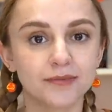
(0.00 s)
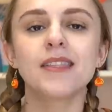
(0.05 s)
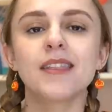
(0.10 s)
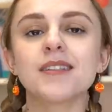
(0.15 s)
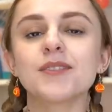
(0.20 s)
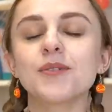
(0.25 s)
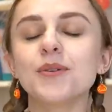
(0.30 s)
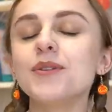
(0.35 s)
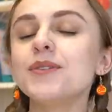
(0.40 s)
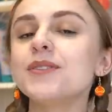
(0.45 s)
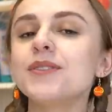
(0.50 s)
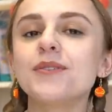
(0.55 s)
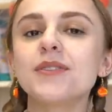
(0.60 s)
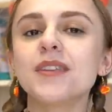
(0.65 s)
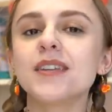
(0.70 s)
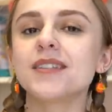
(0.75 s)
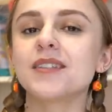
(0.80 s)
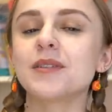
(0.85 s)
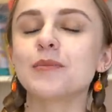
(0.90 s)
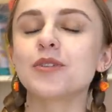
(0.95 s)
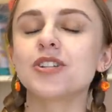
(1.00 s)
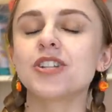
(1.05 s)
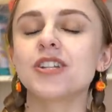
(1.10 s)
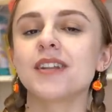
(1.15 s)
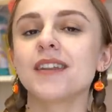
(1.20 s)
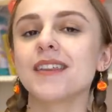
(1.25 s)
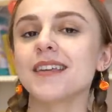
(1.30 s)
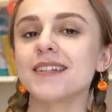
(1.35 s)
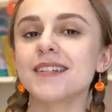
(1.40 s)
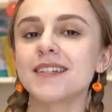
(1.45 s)
There's also the
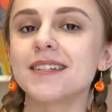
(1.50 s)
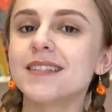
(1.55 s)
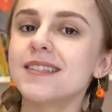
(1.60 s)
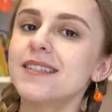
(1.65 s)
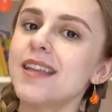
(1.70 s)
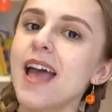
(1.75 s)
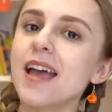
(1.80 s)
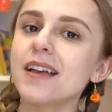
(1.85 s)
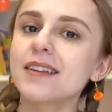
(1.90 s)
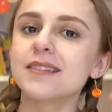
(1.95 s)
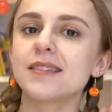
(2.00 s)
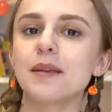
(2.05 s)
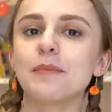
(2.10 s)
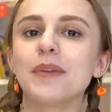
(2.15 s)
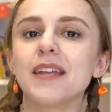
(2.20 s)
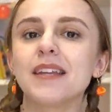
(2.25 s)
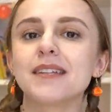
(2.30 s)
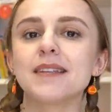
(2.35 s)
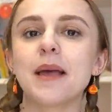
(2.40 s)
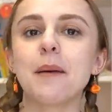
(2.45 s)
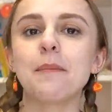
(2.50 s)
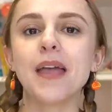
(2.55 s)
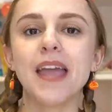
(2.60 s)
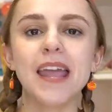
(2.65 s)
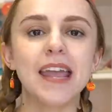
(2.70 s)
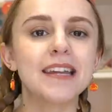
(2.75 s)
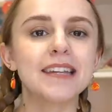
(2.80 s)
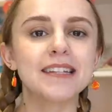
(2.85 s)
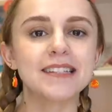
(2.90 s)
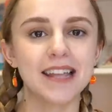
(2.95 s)
assumption that sex means
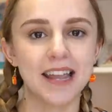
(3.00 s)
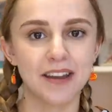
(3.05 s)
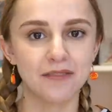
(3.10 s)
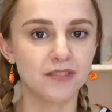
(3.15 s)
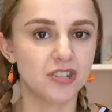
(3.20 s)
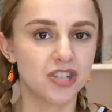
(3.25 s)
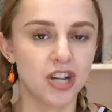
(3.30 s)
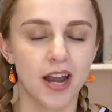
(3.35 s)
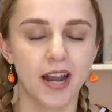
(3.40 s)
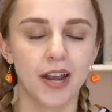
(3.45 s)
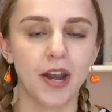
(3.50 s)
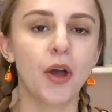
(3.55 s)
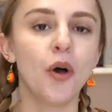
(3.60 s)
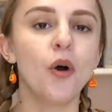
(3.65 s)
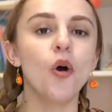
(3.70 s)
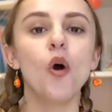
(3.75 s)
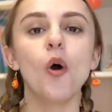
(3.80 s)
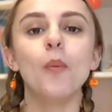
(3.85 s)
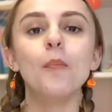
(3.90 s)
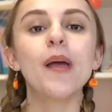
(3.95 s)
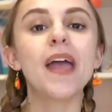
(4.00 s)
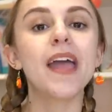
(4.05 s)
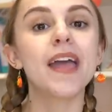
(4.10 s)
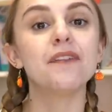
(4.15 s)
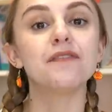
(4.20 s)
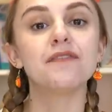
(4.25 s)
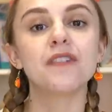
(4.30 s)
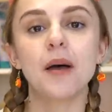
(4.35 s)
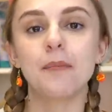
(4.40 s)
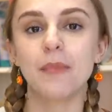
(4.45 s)
penis in vagina, or
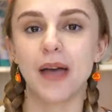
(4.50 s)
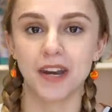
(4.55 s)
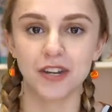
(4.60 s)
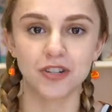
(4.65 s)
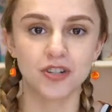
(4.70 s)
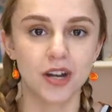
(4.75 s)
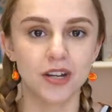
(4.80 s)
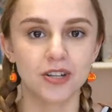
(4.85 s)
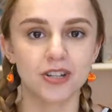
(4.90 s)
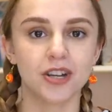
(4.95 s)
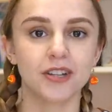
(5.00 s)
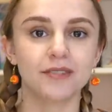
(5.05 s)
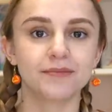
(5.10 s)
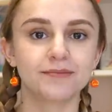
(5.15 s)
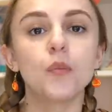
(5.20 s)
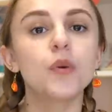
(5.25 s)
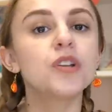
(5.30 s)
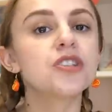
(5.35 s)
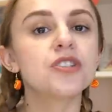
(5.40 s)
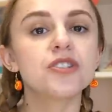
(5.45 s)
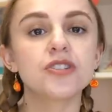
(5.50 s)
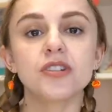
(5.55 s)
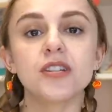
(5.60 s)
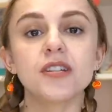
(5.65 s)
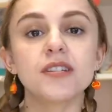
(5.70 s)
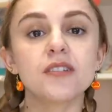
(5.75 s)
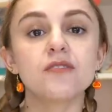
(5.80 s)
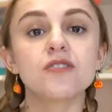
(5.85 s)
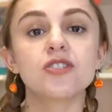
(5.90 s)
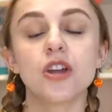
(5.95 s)
PIV penetration, which
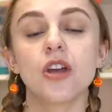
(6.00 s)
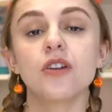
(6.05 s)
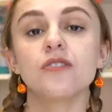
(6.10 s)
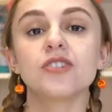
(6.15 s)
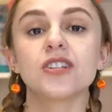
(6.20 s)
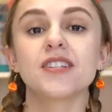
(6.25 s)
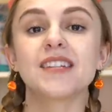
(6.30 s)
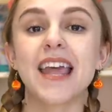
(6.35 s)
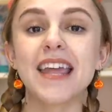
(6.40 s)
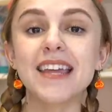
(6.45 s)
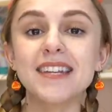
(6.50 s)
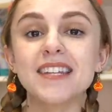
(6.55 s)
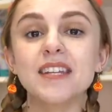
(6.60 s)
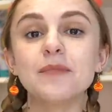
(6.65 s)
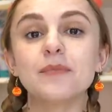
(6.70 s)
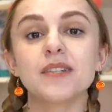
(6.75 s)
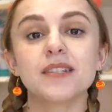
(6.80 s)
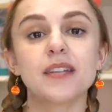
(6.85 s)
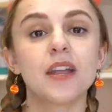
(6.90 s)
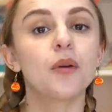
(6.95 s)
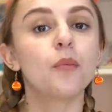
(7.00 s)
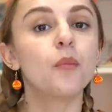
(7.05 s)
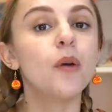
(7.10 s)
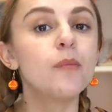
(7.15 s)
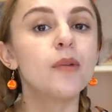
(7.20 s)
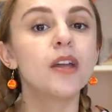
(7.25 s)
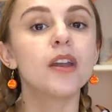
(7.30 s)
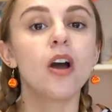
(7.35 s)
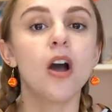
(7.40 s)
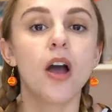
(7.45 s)
studies have shown just 18% of
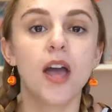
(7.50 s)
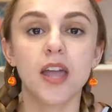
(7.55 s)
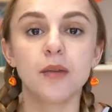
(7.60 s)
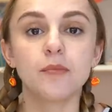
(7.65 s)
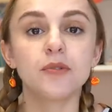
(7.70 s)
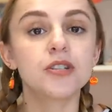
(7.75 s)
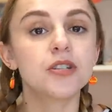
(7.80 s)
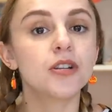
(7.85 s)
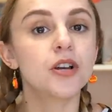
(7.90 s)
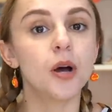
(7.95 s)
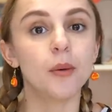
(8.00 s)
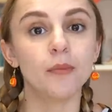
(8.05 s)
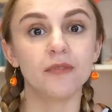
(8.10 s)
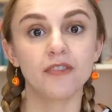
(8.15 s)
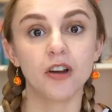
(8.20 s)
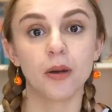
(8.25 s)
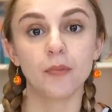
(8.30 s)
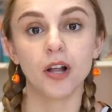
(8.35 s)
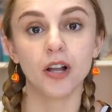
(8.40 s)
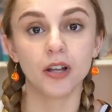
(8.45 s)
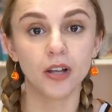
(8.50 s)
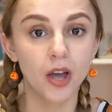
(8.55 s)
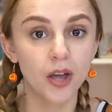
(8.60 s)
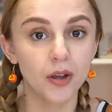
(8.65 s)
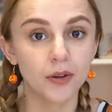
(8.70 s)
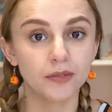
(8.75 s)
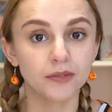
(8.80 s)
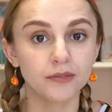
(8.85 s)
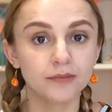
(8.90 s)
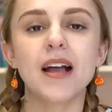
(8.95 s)
women are able to come from
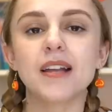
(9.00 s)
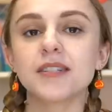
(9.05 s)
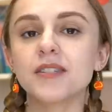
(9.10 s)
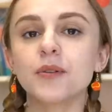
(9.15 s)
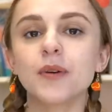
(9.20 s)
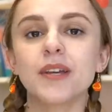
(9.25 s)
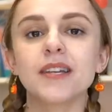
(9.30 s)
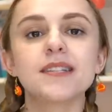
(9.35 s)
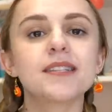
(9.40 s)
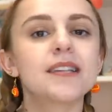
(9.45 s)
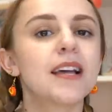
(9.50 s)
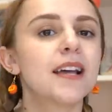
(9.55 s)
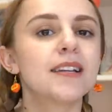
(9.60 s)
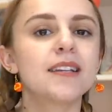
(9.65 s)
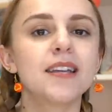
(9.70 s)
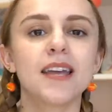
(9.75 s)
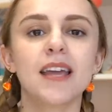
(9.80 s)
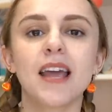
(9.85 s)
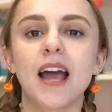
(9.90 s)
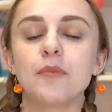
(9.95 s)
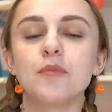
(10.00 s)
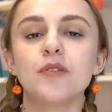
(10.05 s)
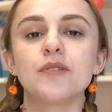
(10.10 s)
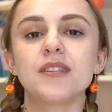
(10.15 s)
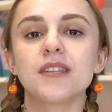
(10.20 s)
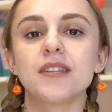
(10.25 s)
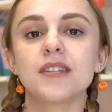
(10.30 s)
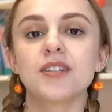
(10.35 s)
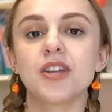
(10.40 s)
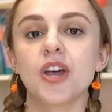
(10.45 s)
alone. As a quick aside here, I'm
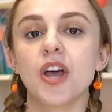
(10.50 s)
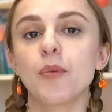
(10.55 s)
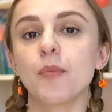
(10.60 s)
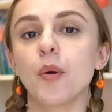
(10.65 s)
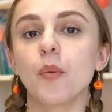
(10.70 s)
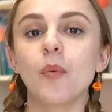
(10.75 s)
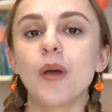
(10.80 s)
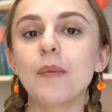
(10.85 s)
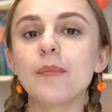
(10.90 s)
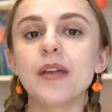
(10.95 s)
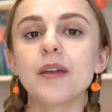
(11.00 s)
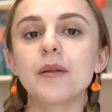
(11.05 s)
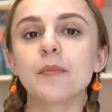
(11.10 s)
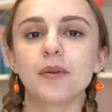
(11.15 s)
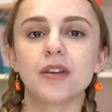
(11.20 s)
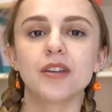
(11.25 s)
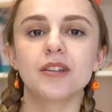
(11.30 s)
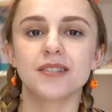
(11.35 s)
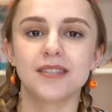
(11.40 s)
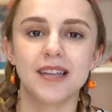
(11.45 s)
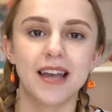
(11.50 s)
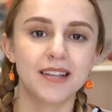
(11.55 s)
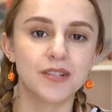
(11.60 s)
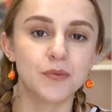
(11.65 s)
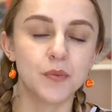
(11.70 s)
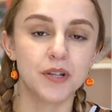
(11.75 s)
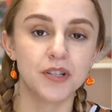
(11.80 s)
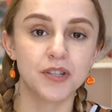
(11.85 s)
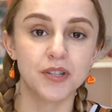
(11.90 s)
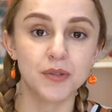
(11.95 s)
using the term women because that
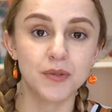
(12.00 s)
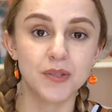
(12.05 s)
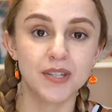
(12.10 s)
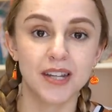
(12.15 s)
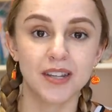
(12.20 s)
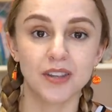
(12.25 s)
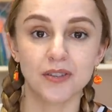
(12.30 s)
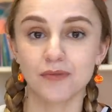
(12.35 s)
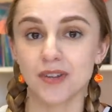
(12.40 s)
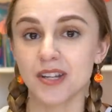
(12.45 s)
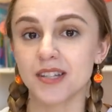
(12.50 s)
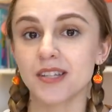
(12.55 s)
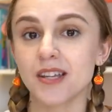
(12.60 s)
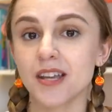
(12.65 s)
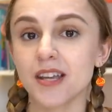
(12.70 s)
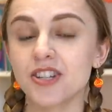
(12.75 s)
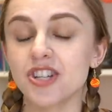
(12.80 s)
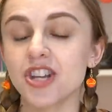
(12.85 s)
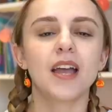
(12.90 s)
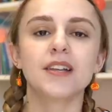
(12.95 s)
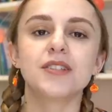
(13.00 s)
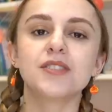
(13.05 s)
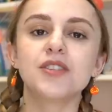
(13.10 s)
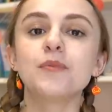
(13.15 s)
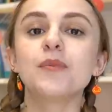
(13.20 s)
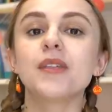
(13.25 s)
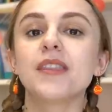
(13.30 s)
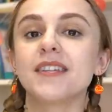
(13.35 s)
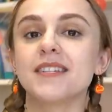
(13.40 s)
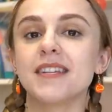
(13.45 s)
is what is used in the research. I
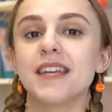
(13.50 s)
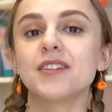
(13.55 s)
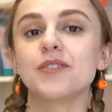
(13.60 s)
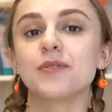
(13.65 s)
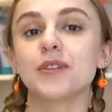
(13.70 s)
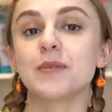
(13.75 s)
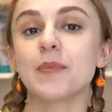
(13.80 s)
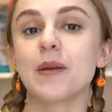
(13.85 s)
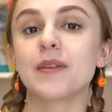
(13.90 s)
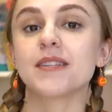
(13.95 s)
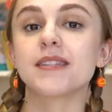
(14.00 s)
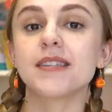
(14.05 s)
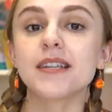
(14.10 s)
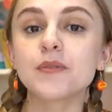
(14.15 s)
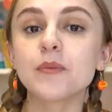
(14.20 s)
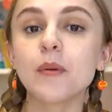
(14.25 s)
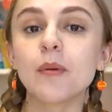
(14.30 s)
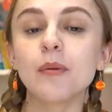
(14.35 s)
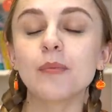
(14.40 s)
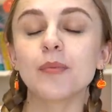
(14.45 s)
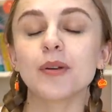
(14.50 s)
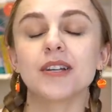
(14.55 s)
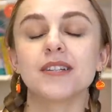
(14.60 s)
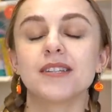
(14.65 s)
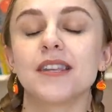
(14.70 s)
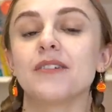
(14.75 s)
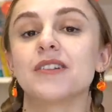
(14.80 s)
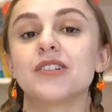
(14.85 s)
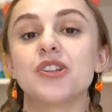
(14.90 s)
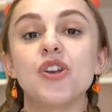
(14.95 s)
assume that the data is about cis women because
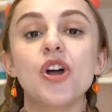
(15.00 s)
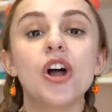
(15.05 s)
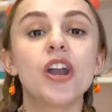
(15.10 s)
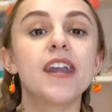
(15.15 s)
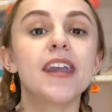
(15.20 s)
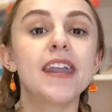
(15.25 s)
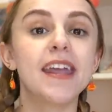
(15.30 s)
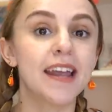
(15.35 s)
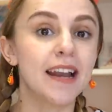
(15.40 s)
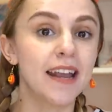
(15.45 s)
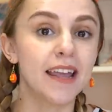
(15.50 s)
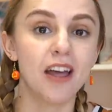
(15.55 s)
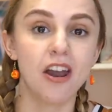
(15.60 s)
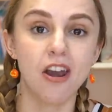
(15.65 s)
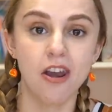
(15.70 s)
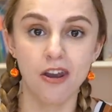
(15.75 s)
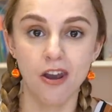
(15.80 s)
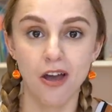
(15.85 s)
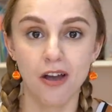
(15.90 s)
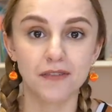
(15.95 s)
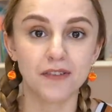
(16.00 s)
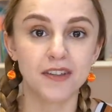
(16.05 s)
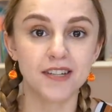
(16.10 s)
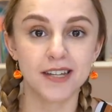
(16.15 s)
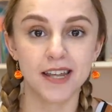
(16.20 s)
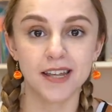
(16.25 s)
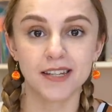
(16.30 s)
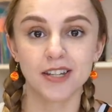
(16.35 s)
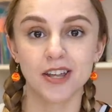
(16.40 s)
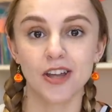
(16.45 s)
there is not nearly enough
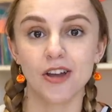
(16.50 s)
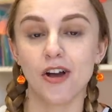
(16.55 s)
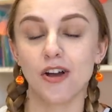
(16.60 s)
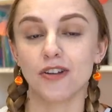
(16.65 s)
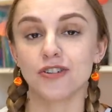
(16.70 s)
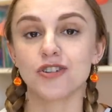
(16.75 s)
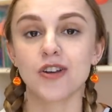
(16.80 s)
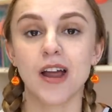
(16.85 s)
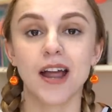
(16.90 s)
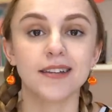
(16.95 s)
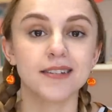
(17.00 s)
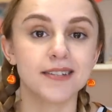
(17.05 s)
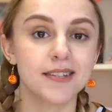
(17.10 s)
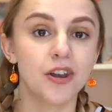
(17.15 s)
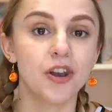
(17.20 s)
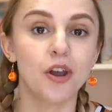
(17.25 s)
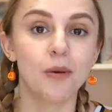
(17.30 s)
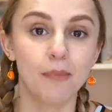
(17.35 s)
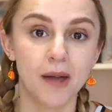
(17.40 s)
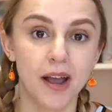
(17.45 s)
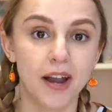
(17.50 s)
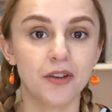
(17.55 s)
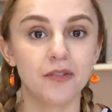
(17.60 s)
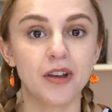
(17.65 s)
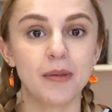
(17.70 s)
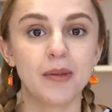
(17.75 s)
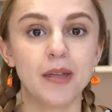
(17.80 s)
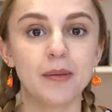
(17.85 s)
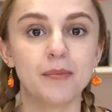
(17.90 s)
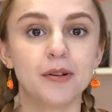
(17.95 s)
data on trans and
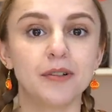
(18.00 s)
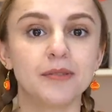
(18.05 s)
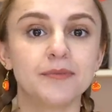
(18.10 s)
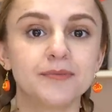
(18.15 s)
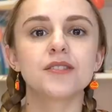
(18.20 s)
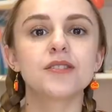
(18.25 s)
non-binary people.